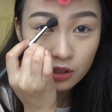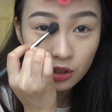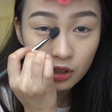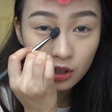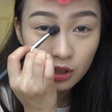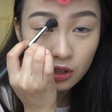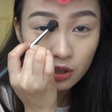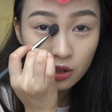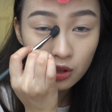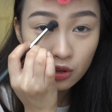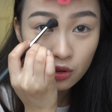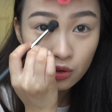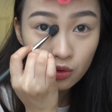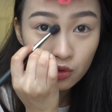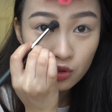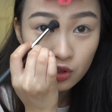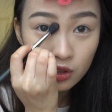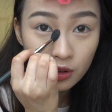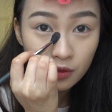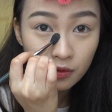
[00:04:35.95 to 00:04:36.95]

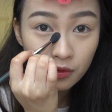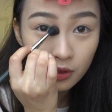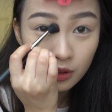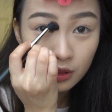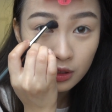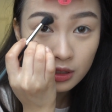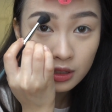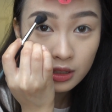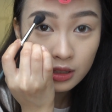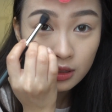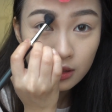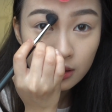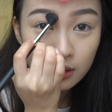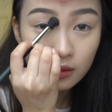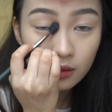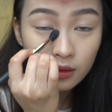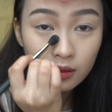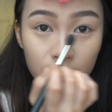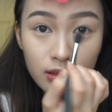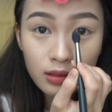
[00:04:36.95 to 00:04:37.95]
huge difference.
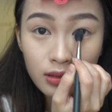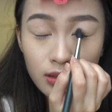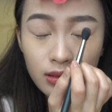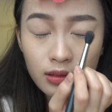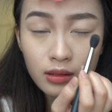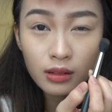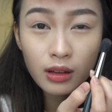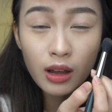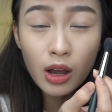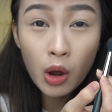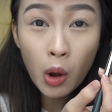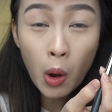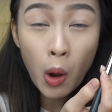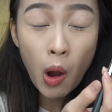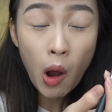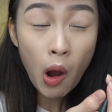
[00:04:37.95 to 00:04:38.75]
Oh.